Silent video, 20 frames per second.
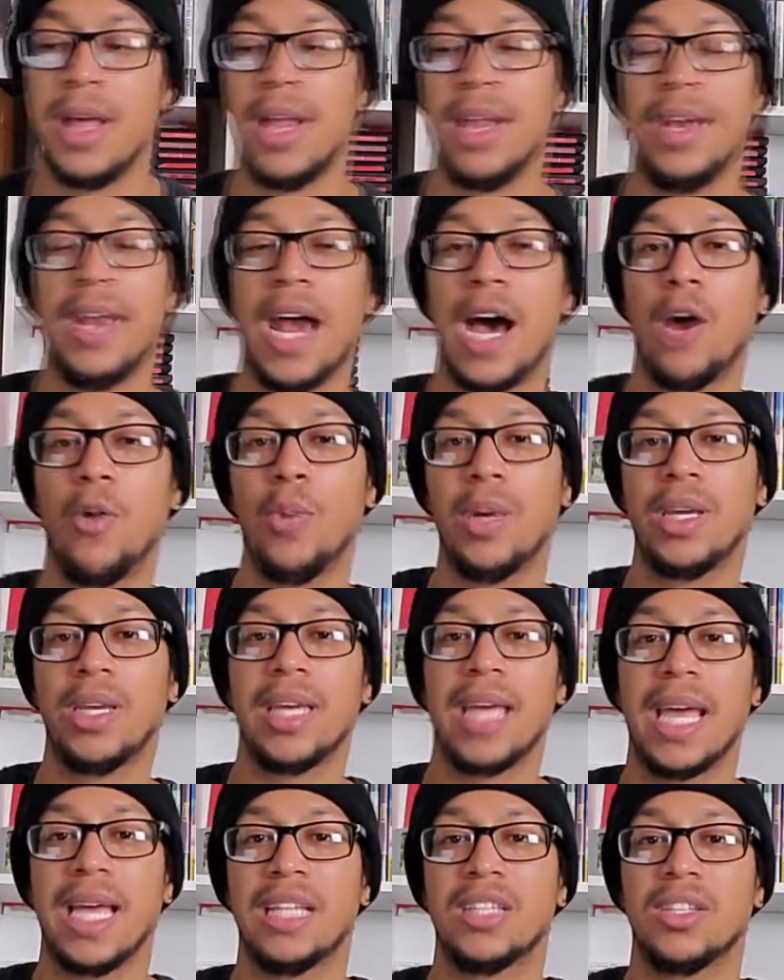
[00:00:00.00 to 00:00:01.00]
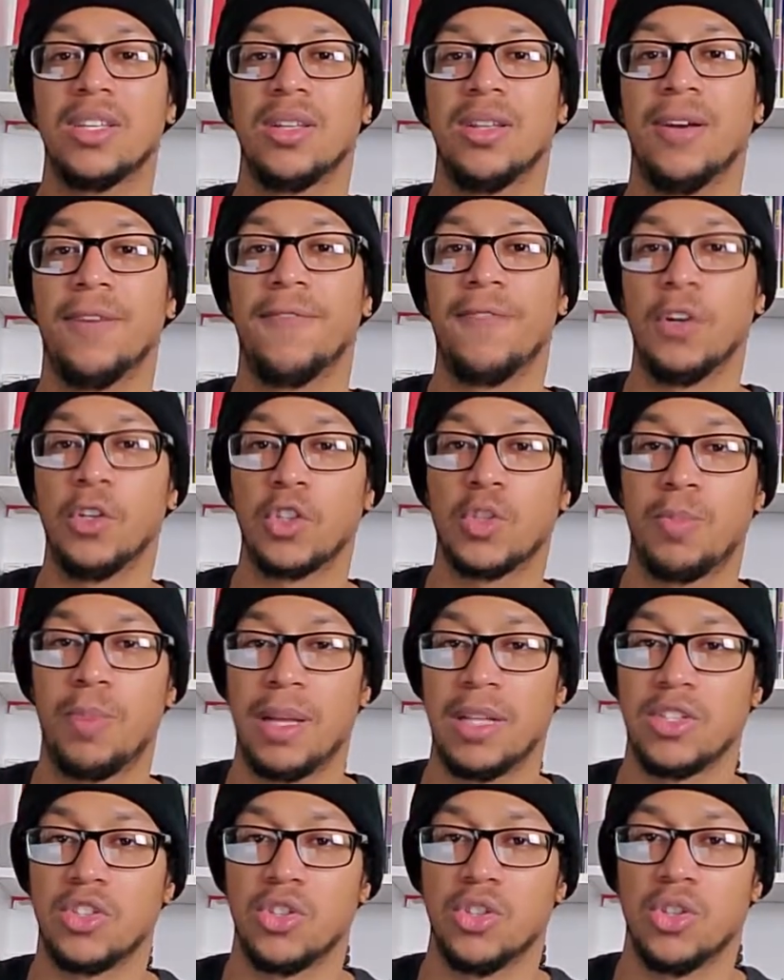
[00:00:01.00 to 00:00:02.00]
Now we can get into the Phil
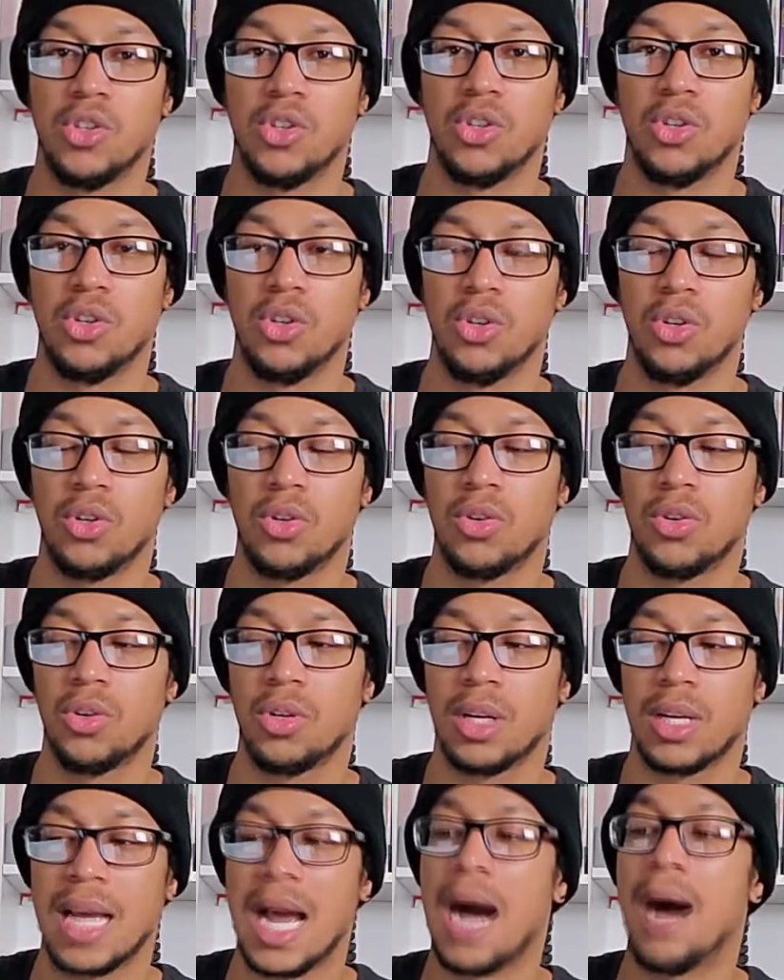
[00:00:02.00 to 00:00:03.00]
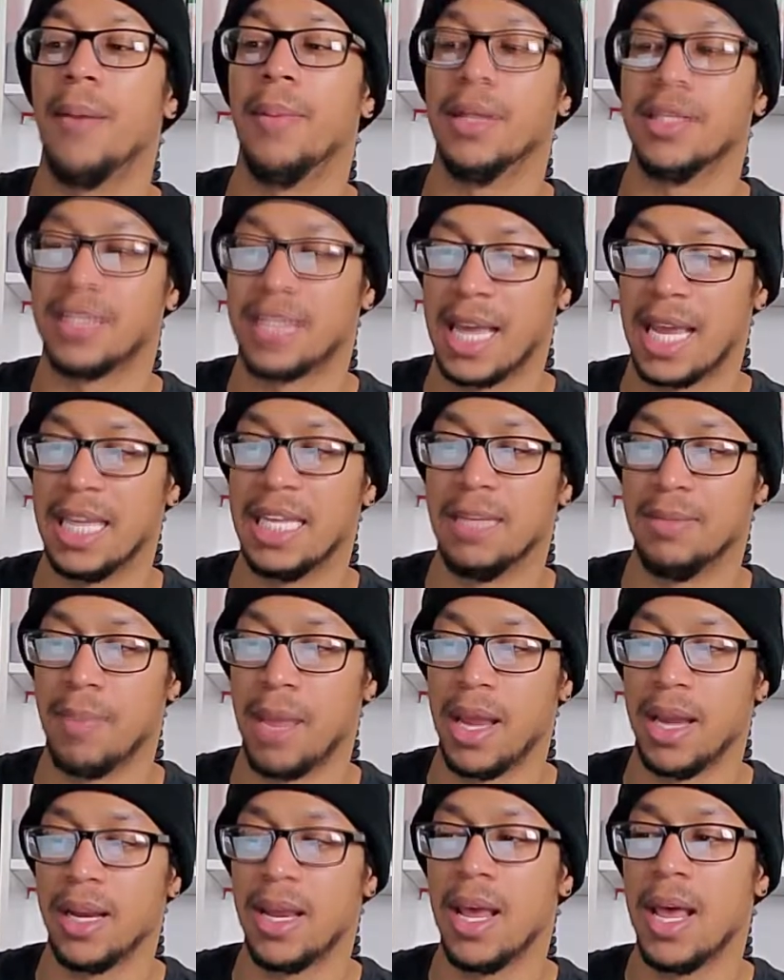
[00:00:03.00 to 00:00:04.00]
Spencer comments that he
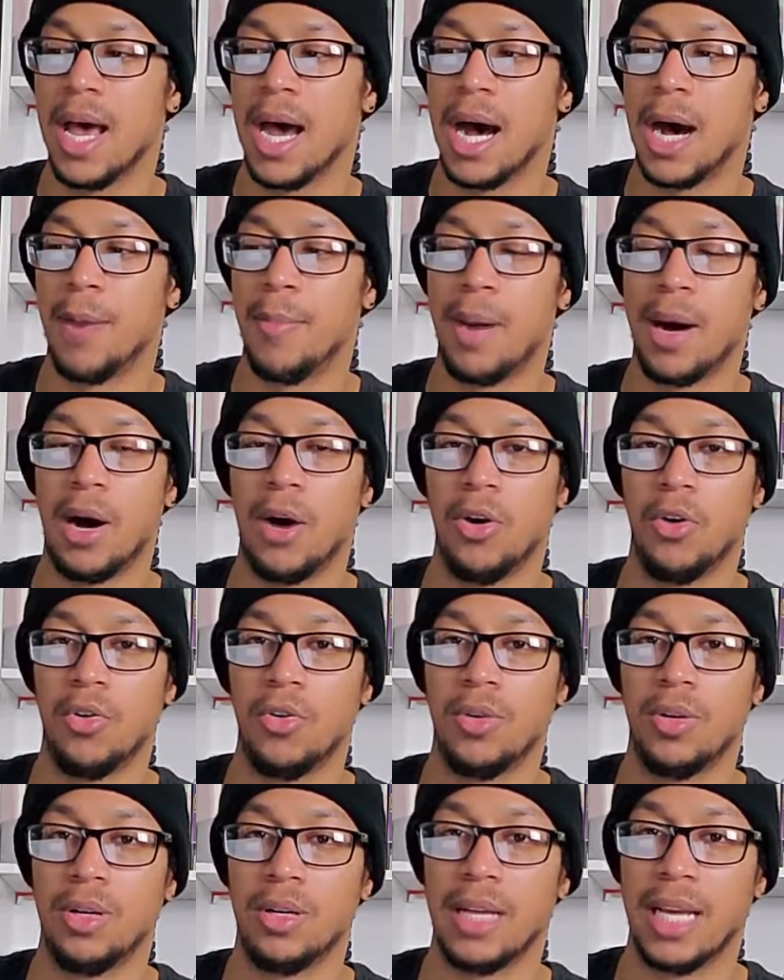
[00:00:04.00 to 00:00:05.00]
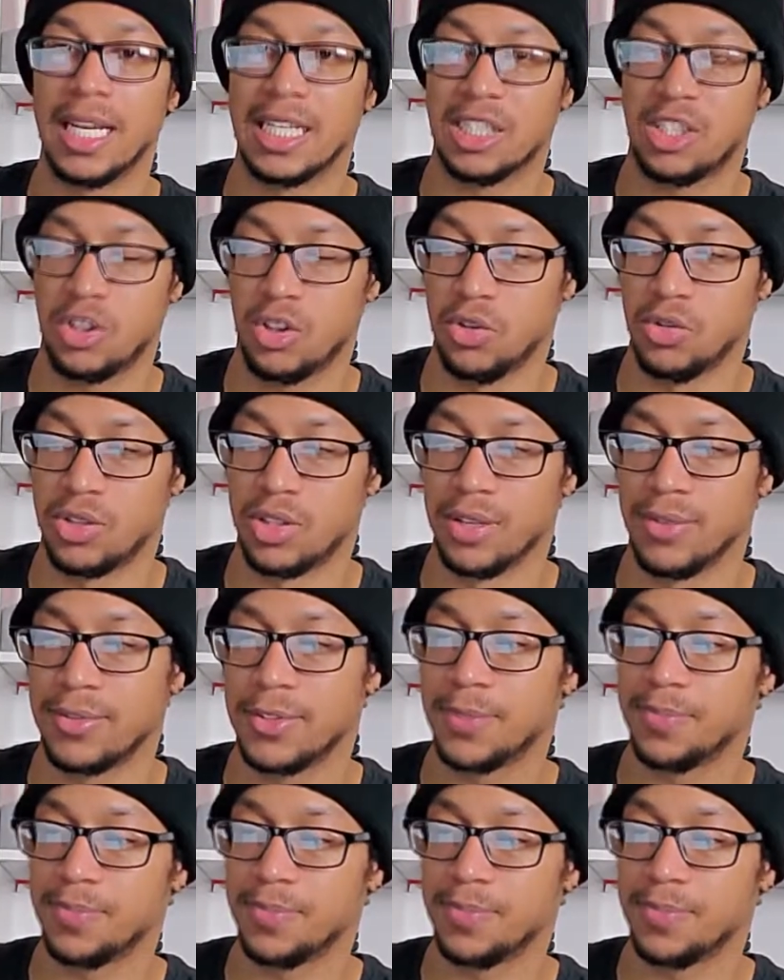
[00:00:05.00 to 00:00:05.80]
made about exclusives.